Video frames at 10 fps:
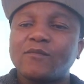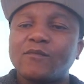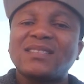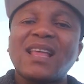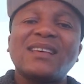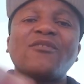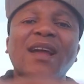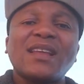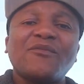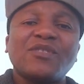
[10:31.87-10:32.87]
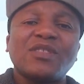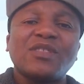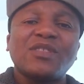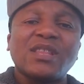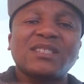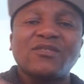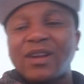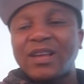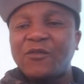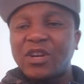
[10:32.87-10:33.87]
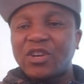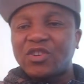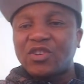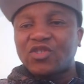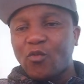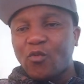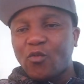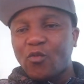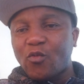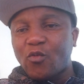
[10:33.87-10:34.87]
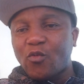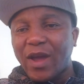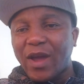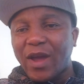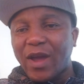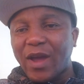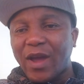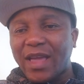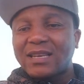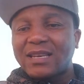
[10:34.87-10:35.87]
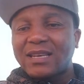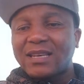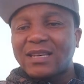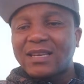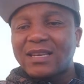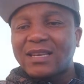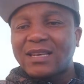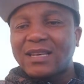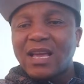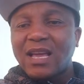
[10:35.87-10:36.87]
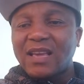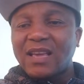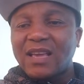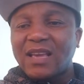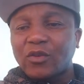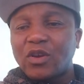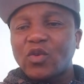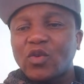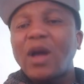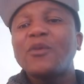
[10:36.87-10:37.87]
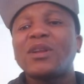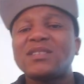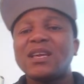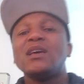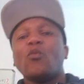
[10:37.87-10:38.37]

It's like they didn't write everything, they just give in a tricky way. and here is zeros. So how are you gonna say?